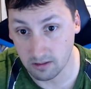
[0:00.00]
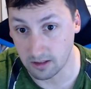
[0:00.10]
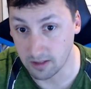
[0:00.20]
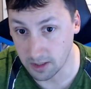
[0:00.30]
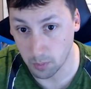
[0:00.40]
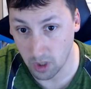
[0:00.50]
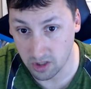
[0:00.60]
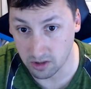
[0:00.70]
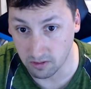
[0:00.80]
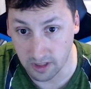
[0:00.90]
at least
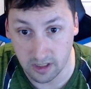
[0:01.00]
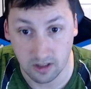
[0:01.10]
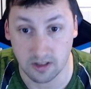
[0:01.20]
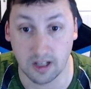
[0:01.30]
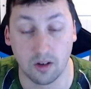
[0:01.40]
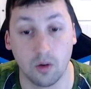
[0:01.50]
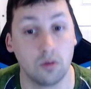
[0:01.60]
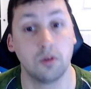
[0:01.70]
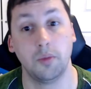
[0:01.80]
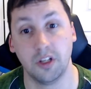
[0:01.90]
personally, because I
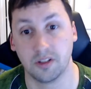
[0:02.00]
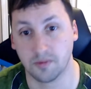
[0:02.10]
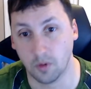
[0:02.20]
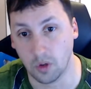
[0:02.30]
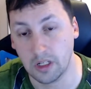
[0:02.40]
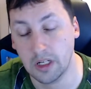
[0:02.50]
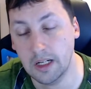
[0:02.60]
own a PS4,